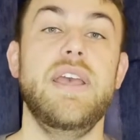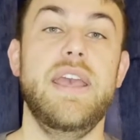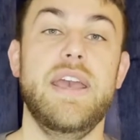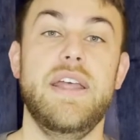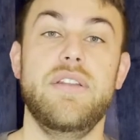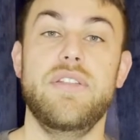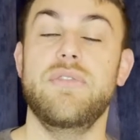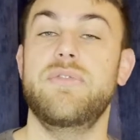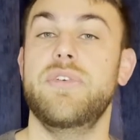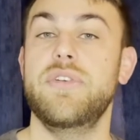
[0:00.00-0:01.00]
and the
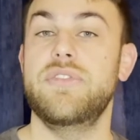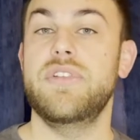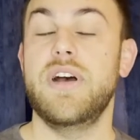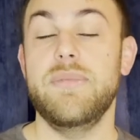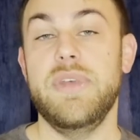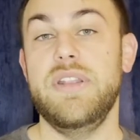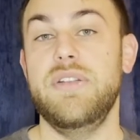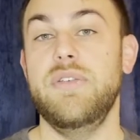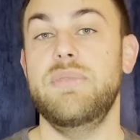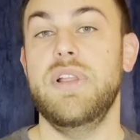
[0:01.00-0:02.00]
first taunt
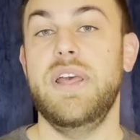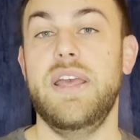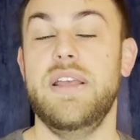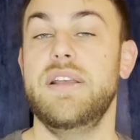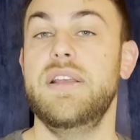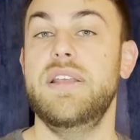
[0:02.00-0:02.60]
minion you play